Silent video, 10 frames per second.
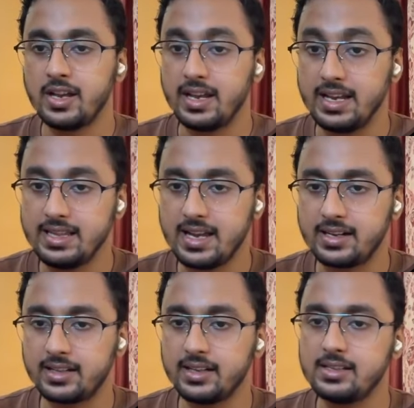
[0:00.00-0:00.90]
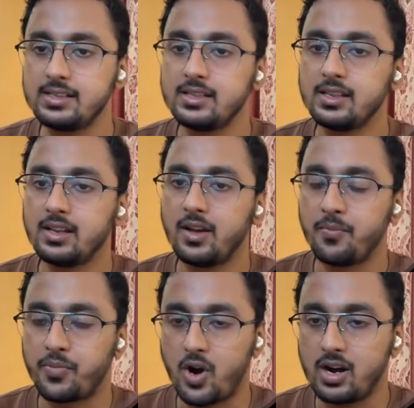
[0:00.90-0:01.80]
In that case,
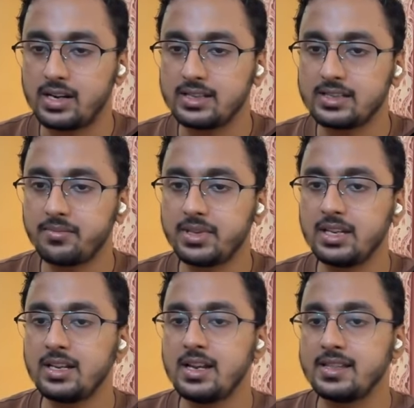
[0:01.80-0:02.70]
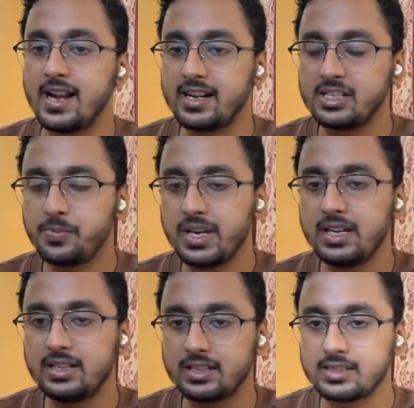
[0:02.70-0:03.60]
product is something that is
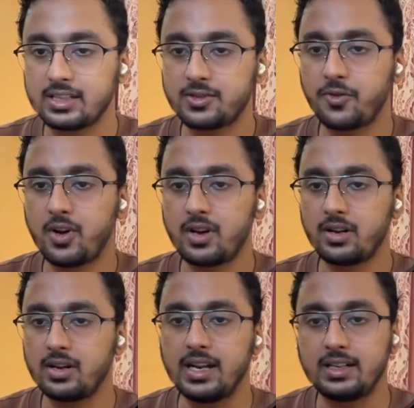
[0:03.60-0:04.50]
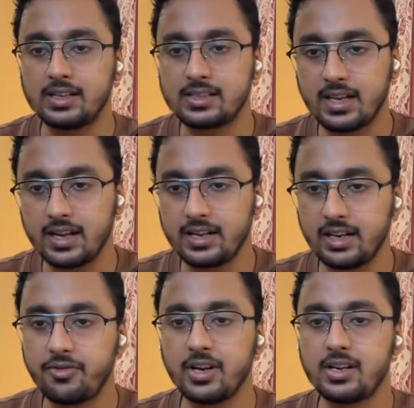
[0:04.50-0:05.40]
being discussed for, like, let's say, a
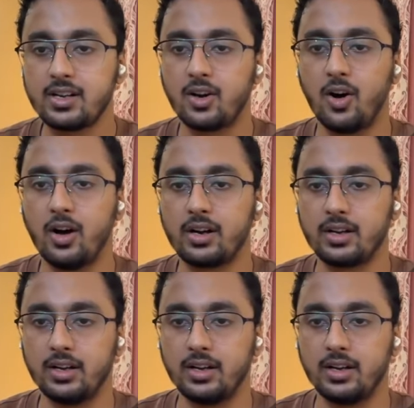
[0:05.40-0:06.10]
refund, or